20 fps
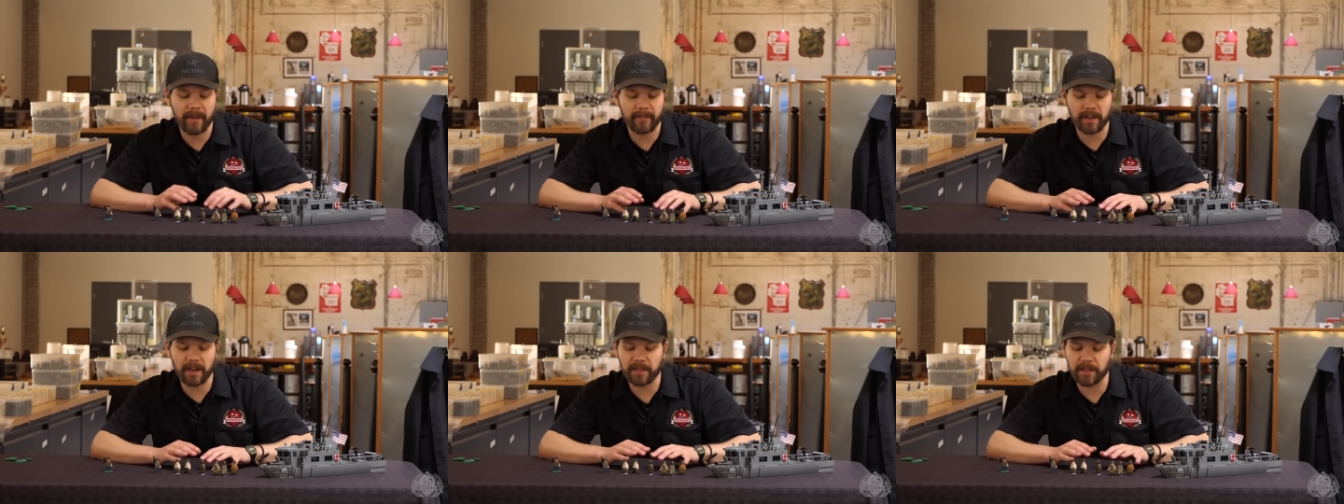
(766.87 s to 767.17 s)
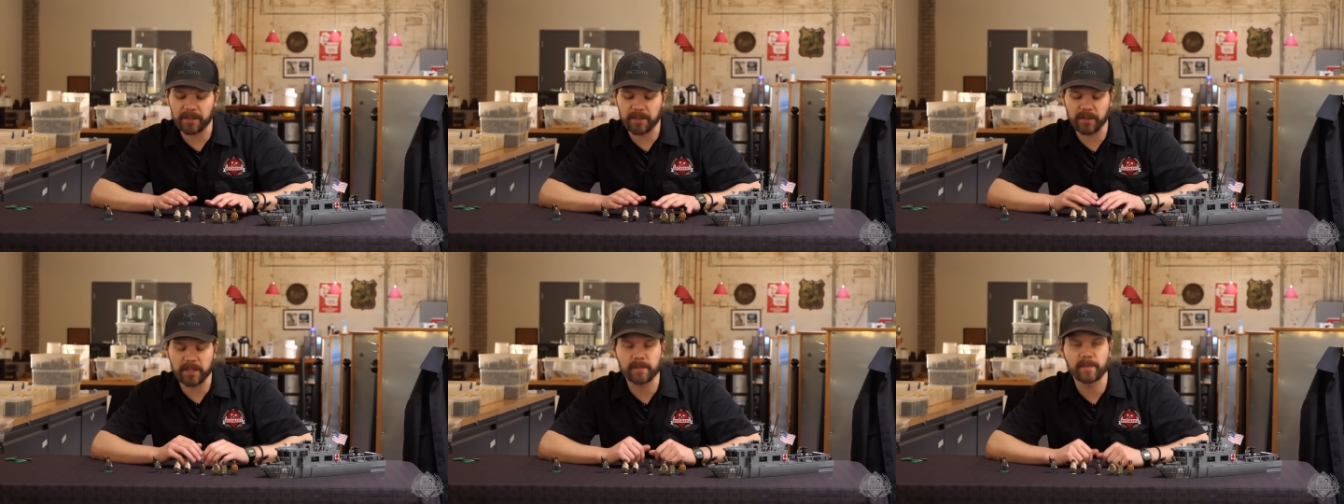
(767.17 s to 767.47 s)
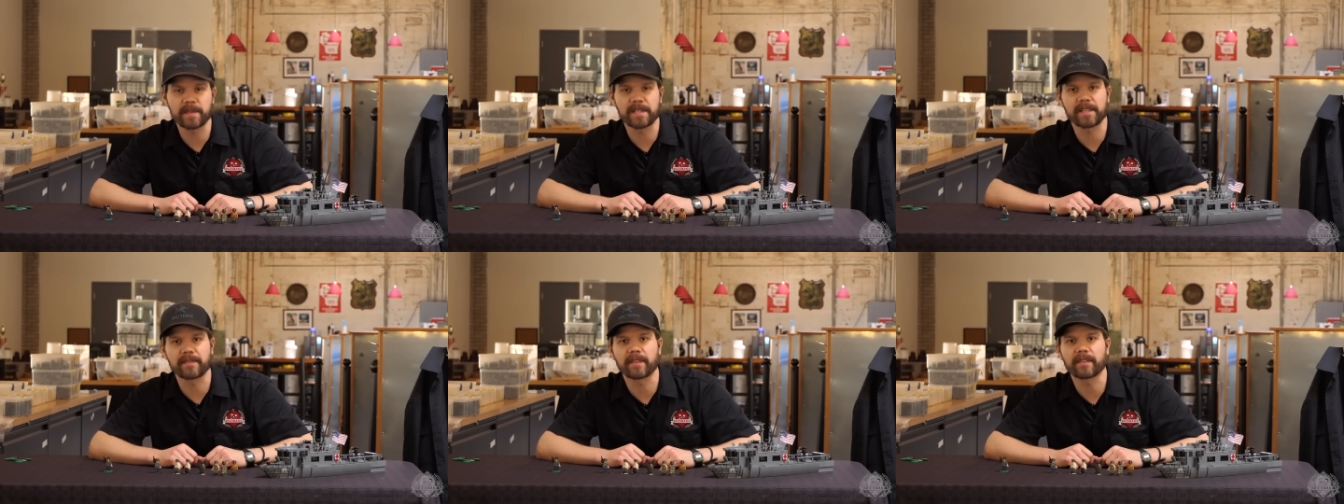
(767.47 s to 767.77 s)
have anything too
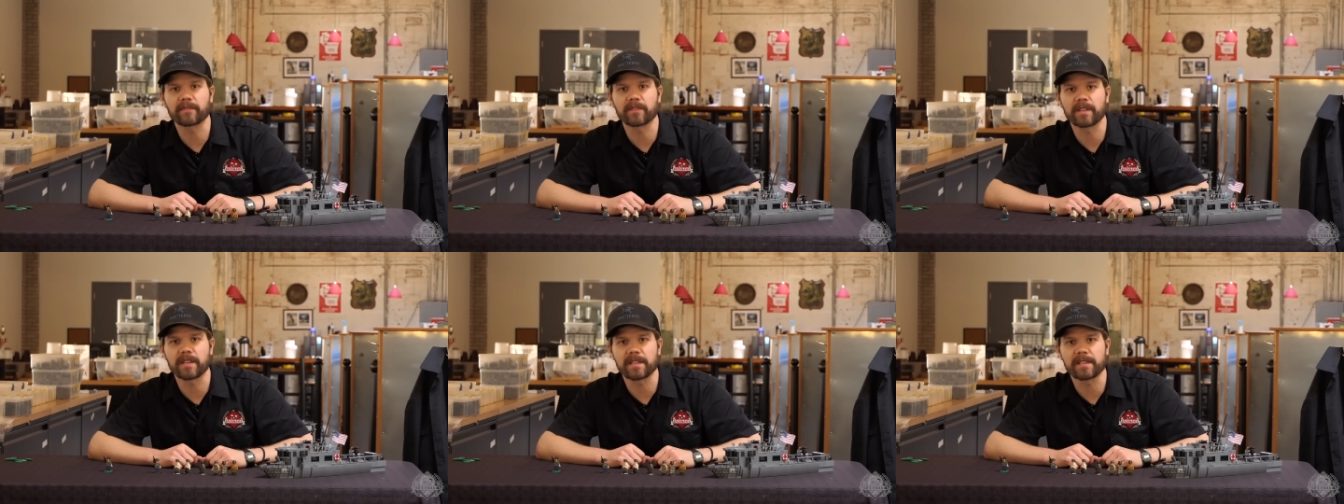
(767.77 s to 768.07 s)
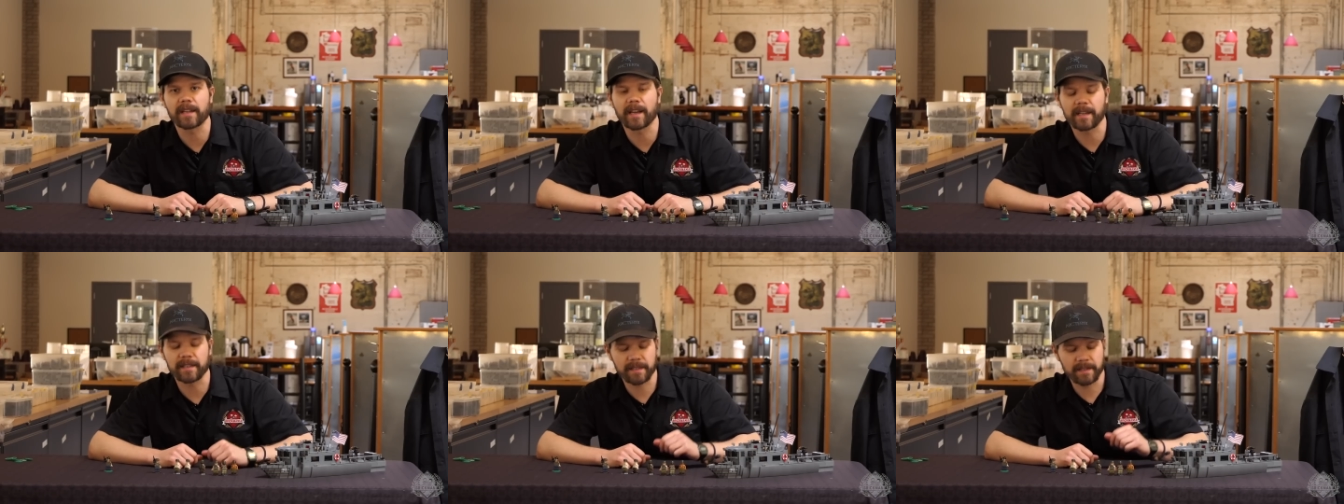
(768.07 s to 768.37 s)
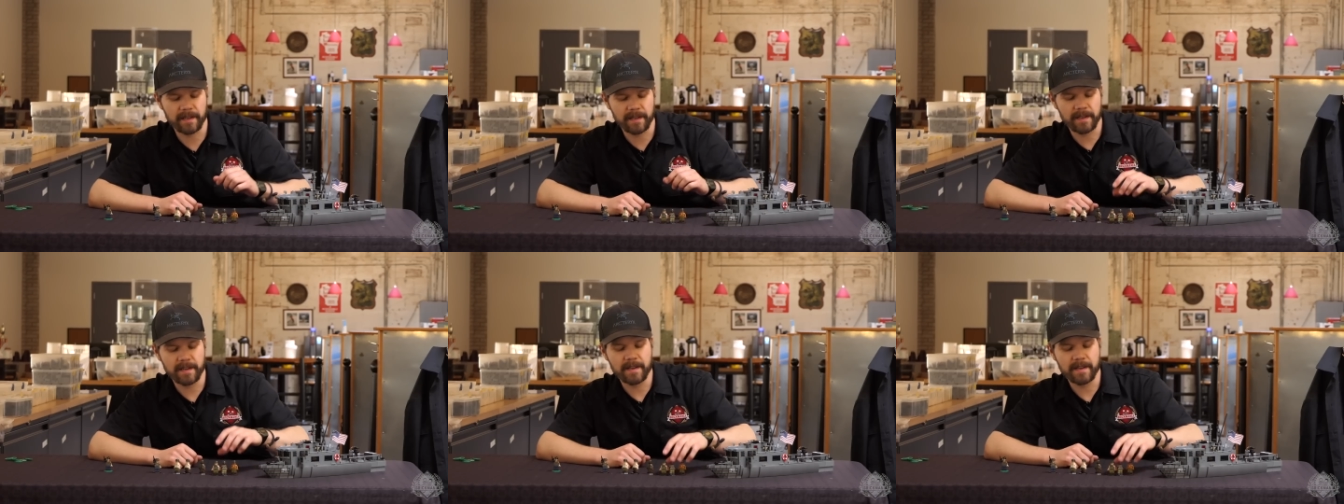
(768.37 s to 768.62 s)
specific for these guys,